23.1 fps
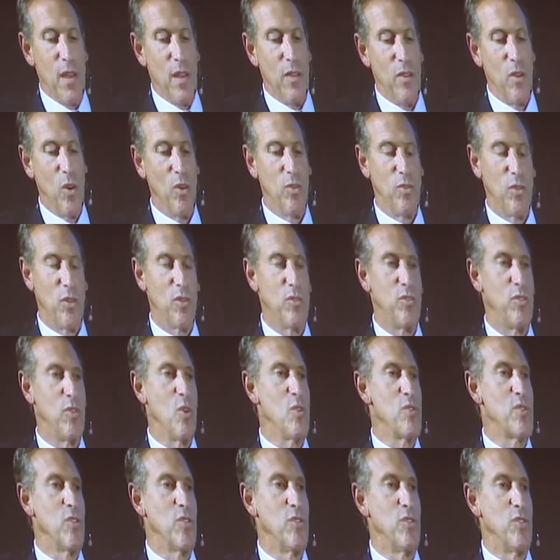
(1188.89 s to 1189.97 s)
Those are
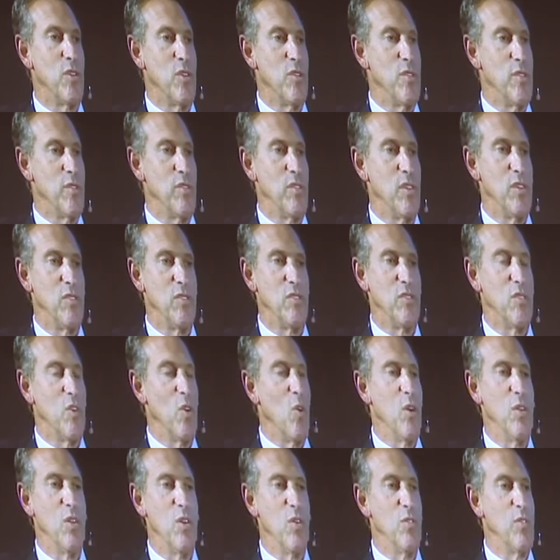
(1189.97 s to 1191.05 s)
social services
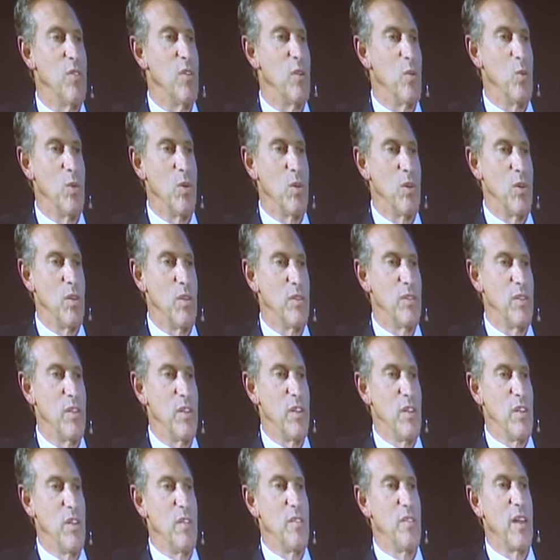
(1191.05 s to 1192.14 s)
all over the world
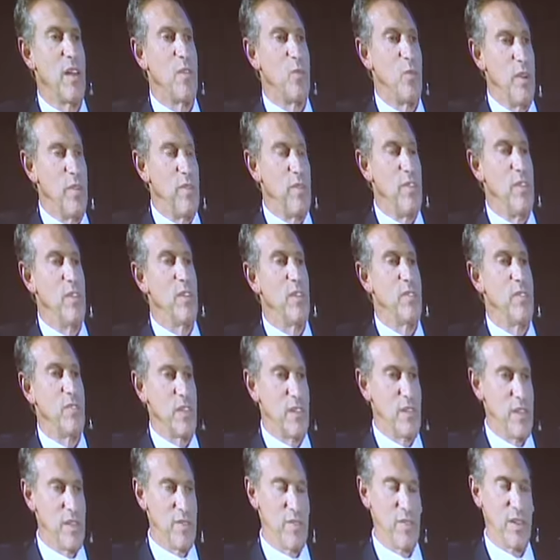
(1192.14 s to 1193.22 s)
that we feel
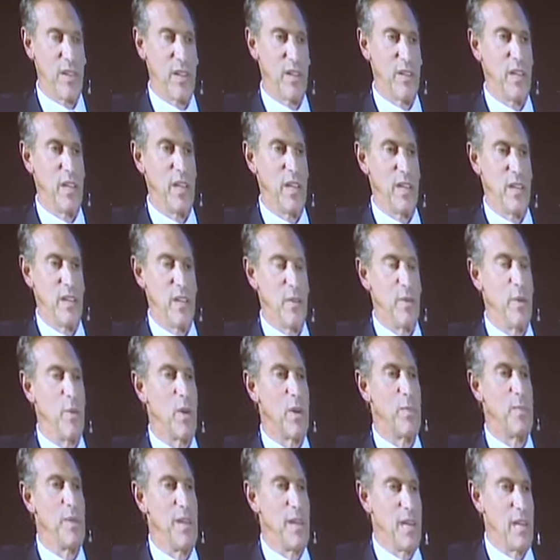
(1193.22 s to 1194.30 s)
significantly that we want
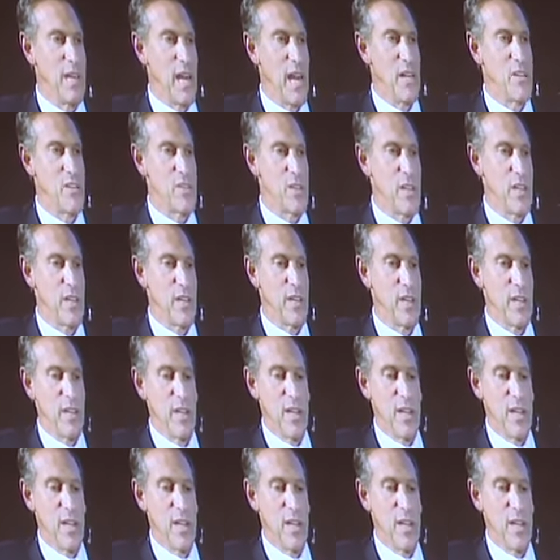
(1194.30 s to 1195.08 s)
to be engaged in.